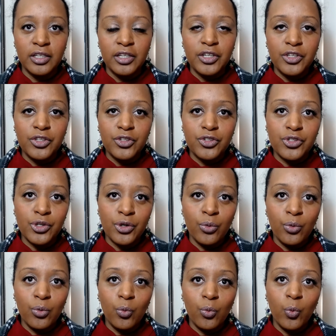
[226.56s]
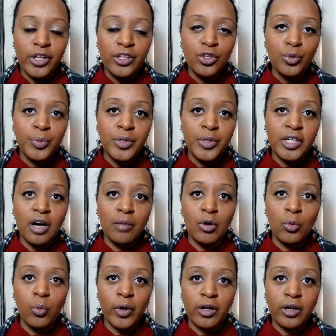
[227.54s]
So when you become
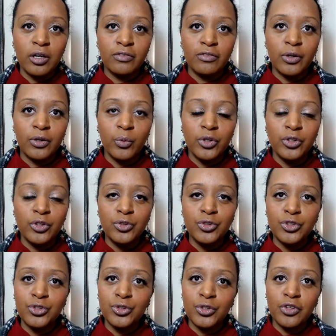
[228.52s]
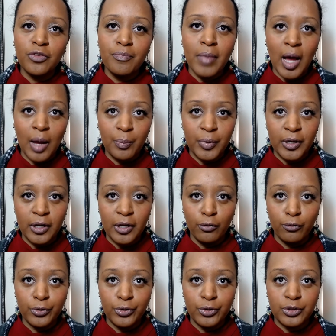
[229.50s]
aware of it, when you just sort of map it out
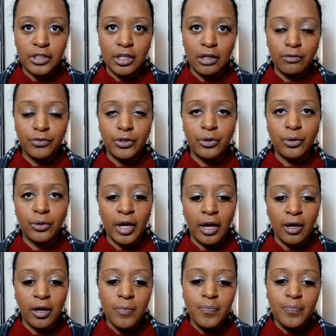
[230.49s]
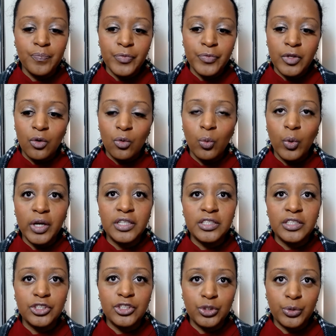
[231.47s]
for yourself, okay, when a
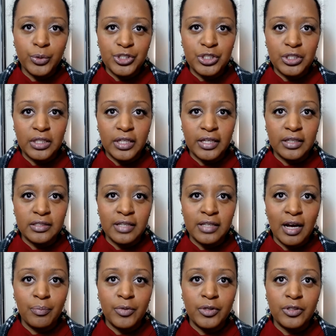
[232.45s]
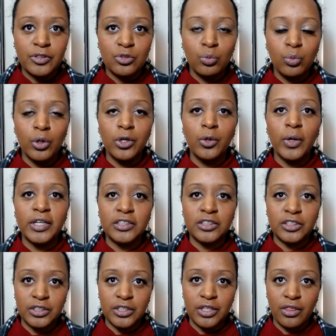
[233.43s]
situation like this happens, what do I
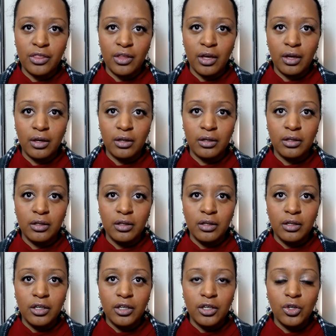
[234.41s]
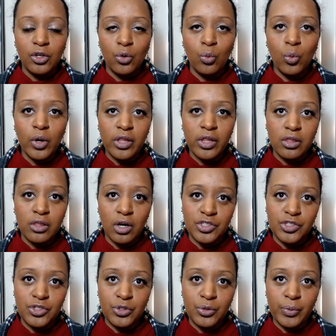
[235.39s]
start to think? What
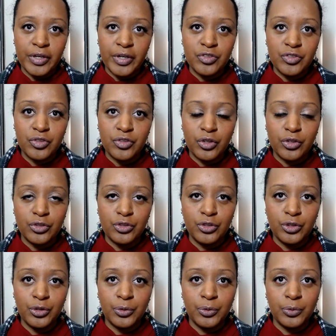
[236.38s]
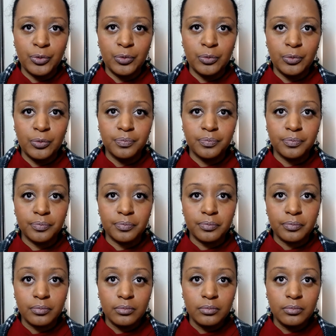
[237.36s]
thoughts do I start to
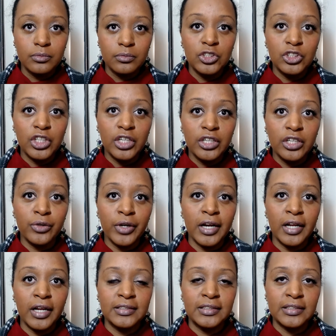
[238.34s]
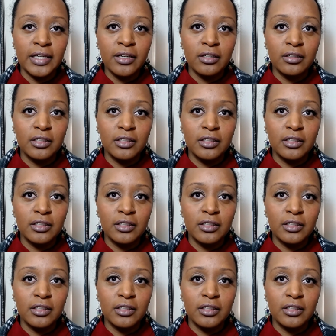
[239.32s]
generate and cycle and